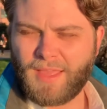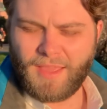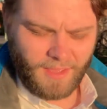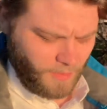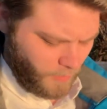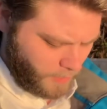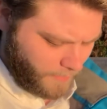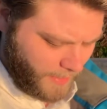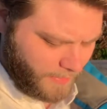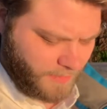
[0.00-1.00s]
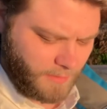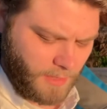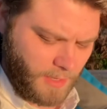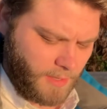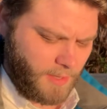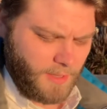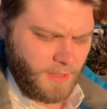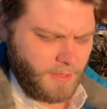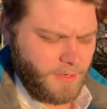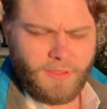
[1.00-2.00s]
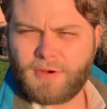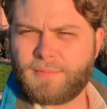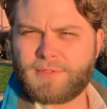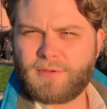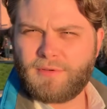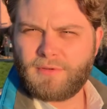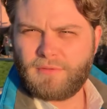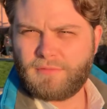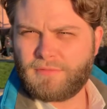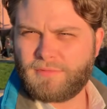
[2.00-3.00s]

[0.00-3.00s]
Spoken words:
Hey, welcome back to another episode of